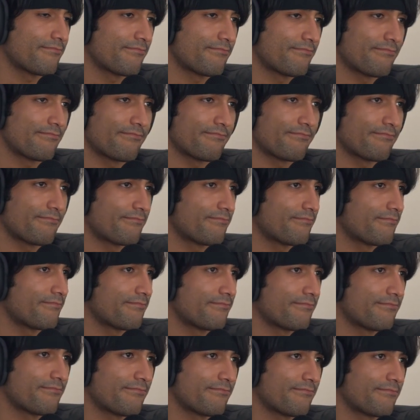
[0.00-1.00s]

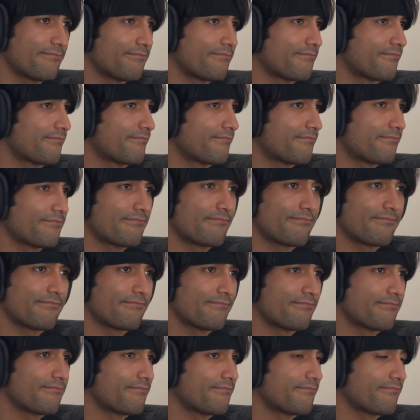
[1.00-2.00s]

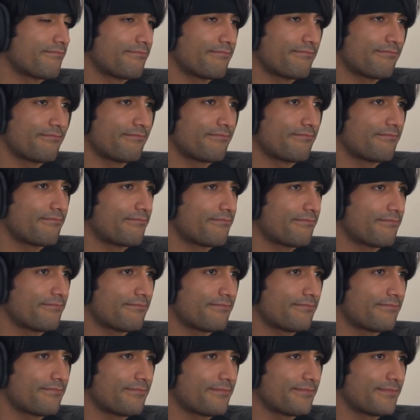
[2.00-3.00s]

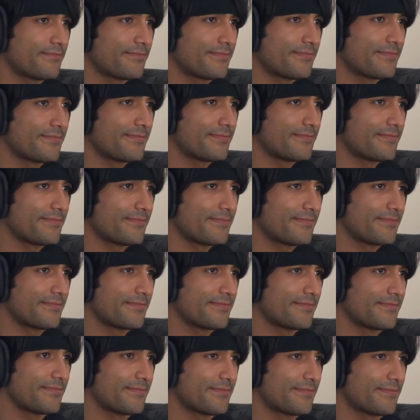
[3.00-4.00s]

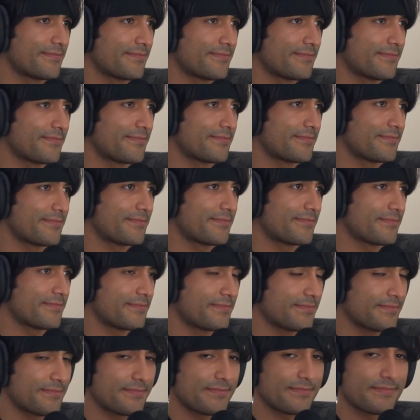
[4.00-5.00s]

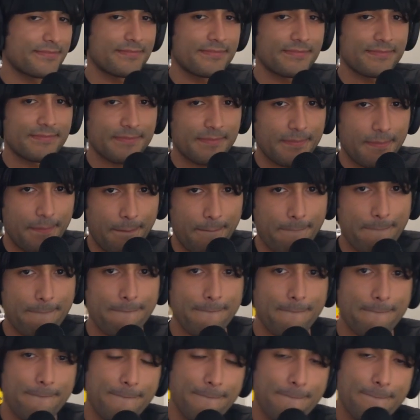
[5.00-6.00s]

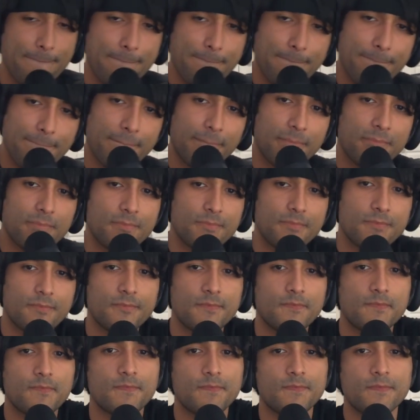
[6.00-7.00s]

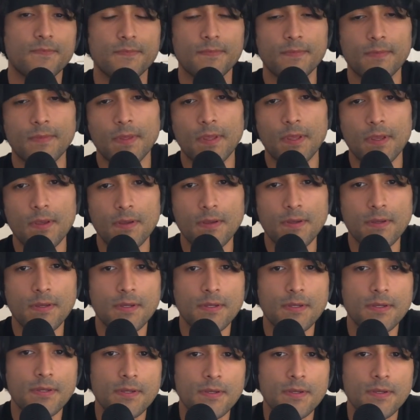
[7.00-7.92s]
[no speech]